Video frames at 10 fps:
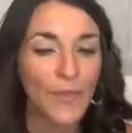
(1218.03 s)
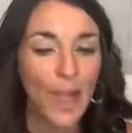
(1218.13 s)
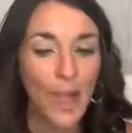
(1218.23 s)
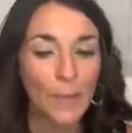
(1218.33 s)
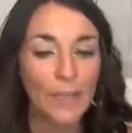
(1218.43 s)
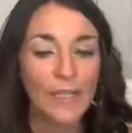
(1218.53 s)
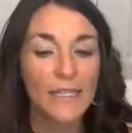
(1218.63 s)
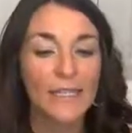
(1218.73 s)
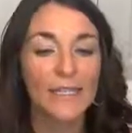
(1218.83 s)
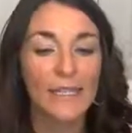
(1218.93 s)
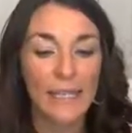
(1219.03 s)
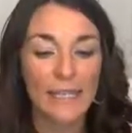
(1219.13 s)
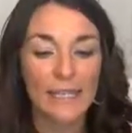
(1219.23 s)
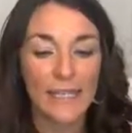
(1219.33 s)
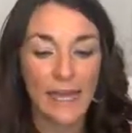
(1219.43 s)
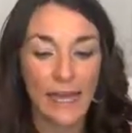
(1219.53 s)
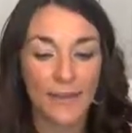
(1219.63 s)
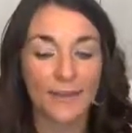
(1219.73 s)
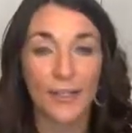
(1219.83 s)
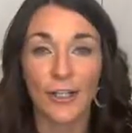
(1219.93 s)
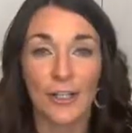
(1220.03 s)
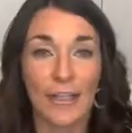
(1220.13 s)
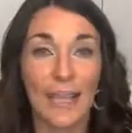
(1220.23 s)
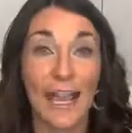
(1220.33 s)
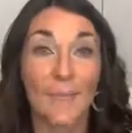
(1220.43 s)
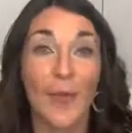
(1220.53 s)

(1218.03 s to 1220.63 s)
The next thing I have learned, and again,